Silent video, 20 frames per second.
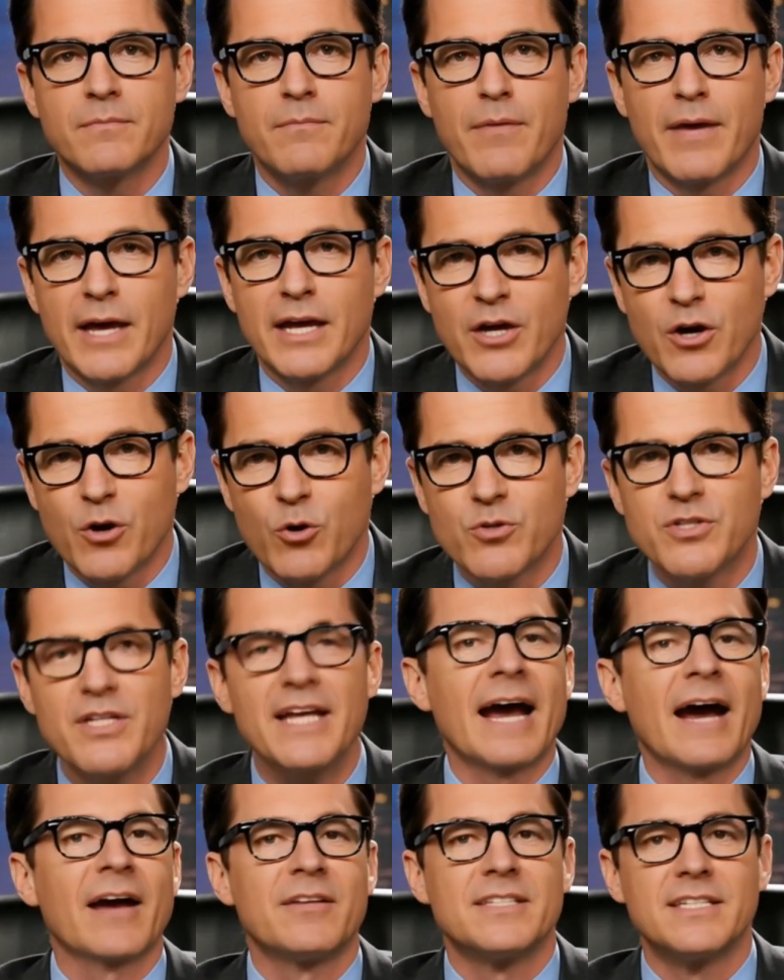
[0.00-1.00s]
Recalls
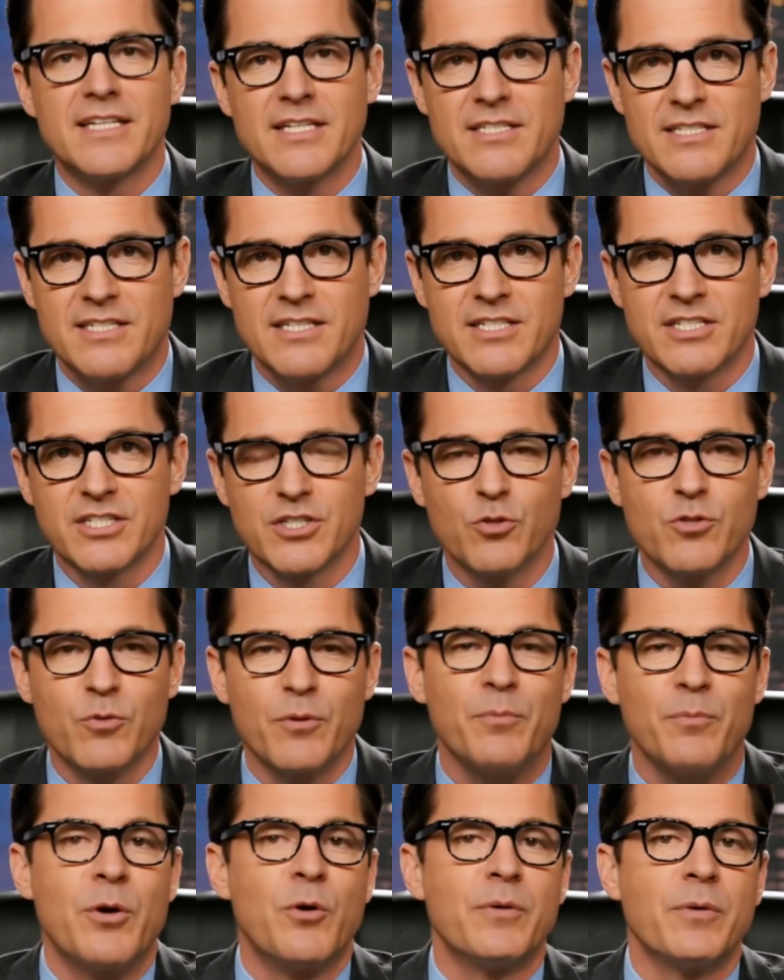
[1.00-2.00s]
allow citizens to
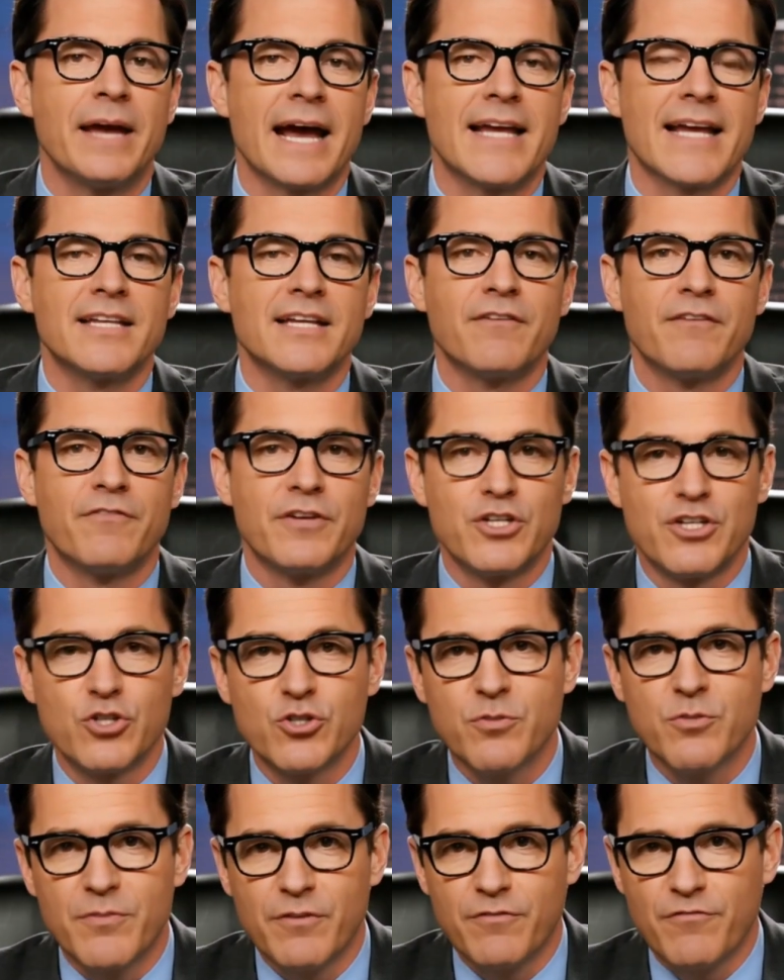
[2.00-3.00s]
remove elected
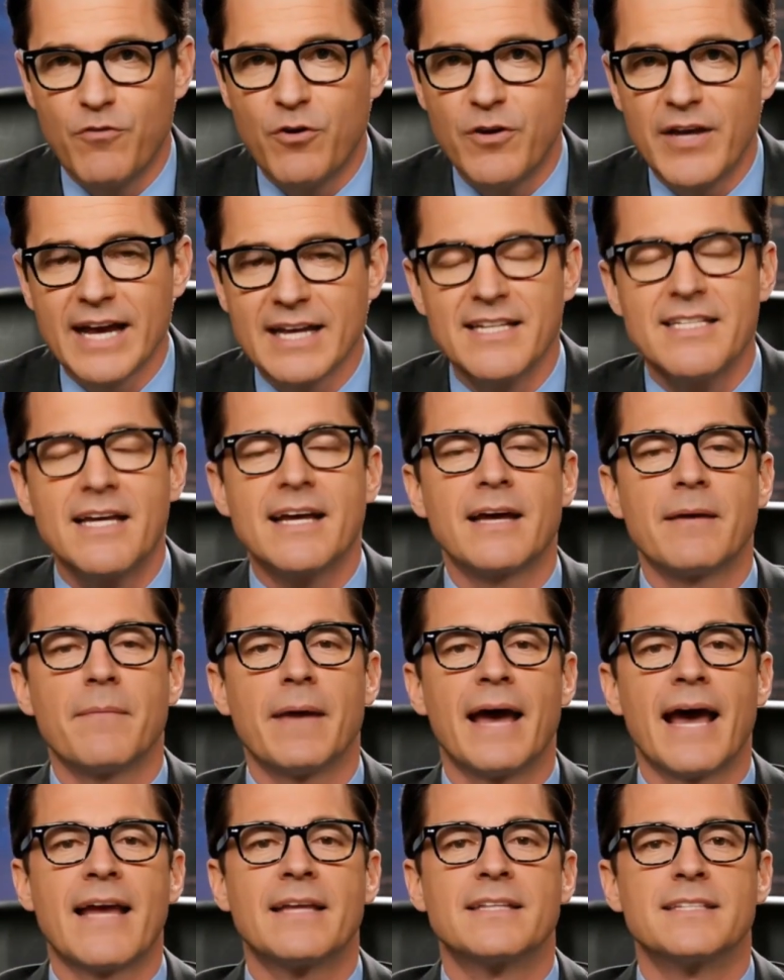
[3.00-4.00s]
officials before their term
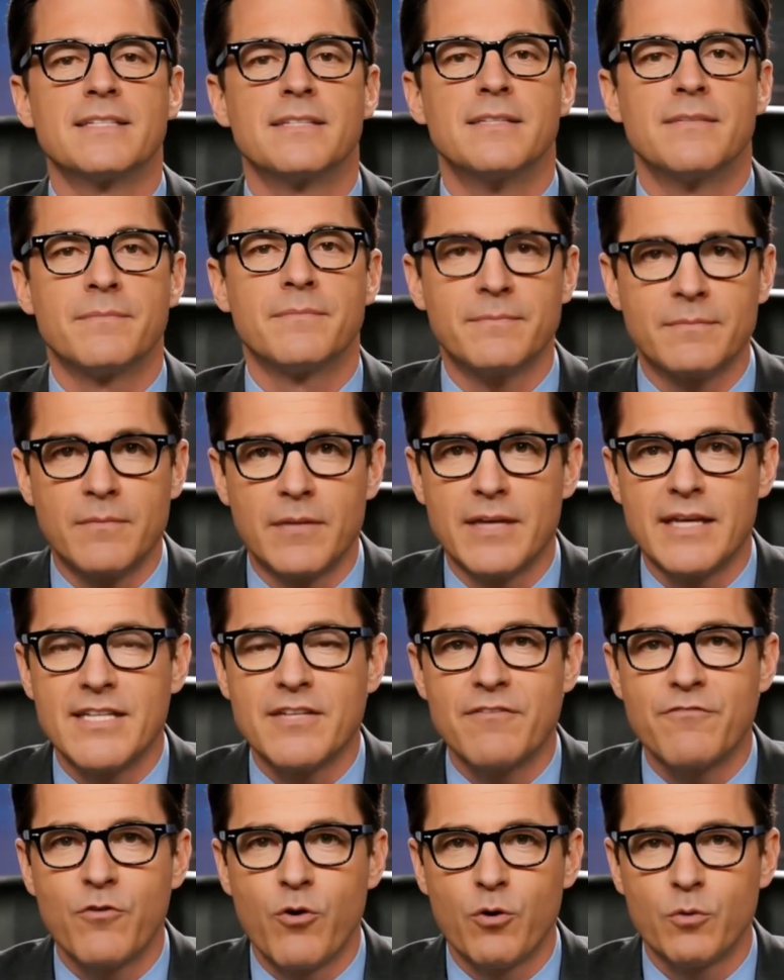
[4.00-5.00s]
ends.
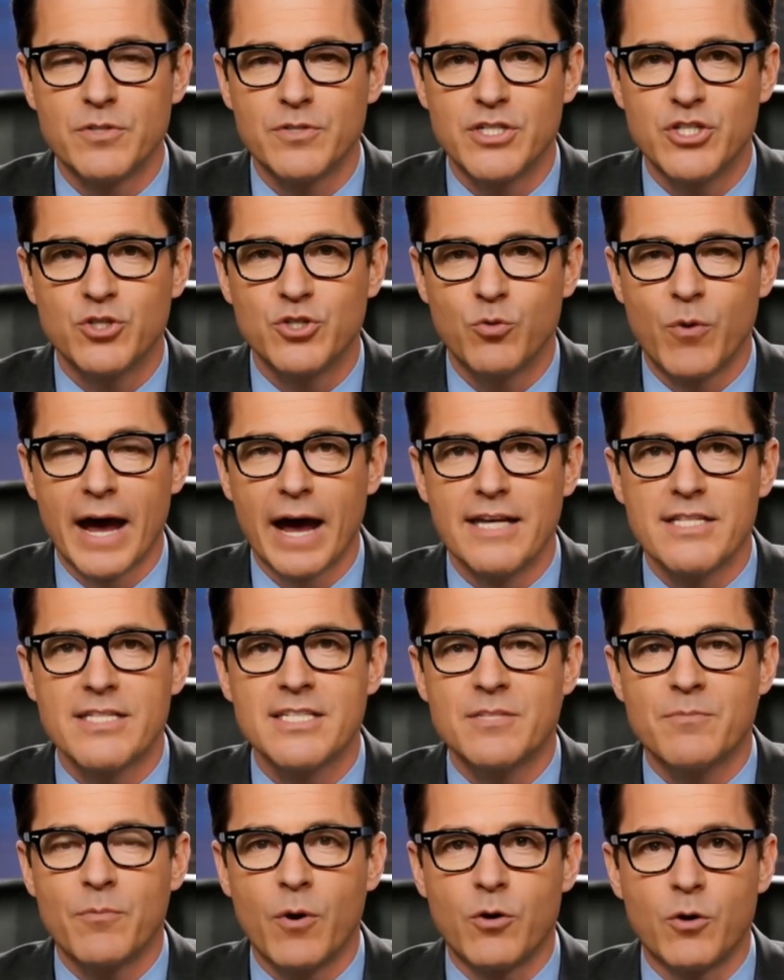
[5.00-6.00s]
These are forms of
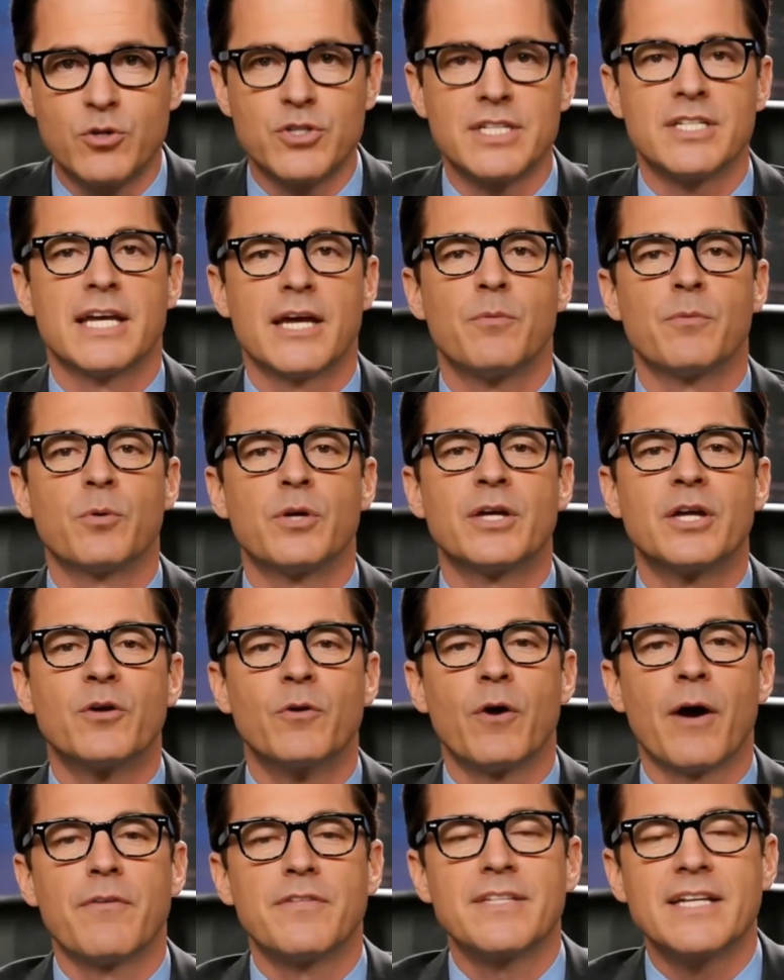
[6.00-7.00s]
direct democracy within a
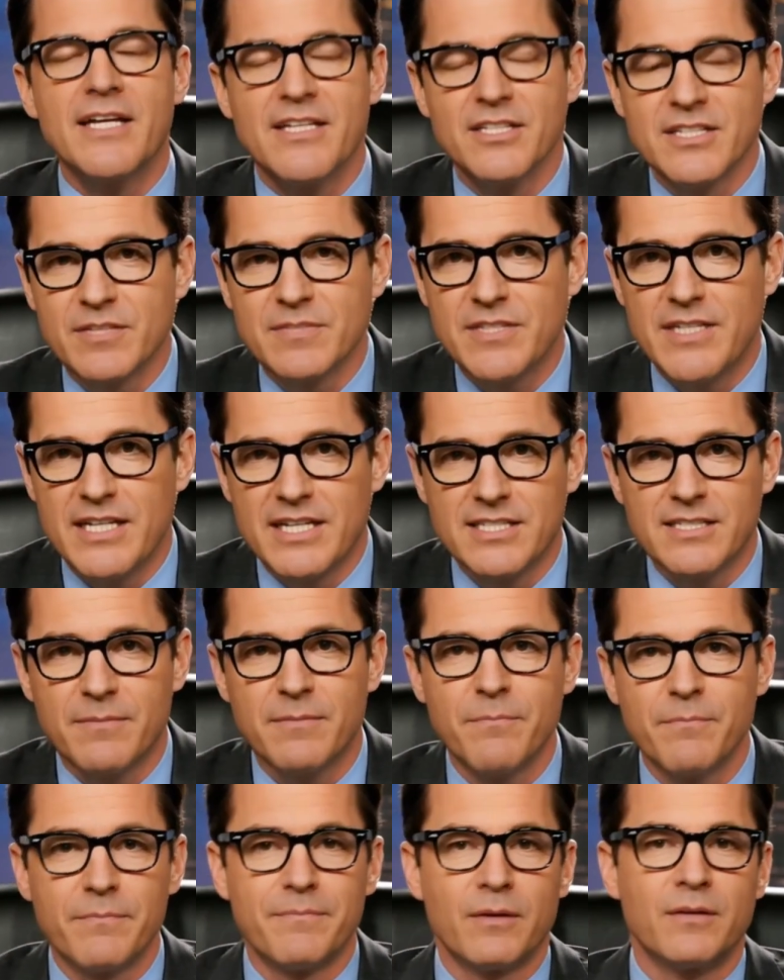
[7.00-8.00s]
representative
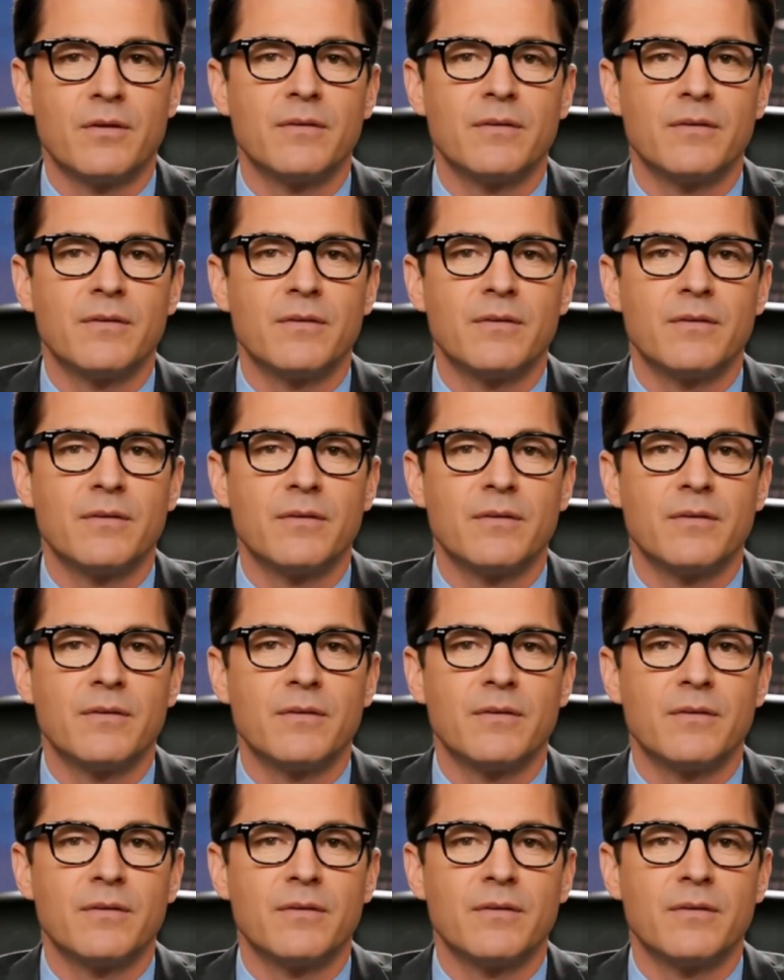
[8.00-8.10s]
system.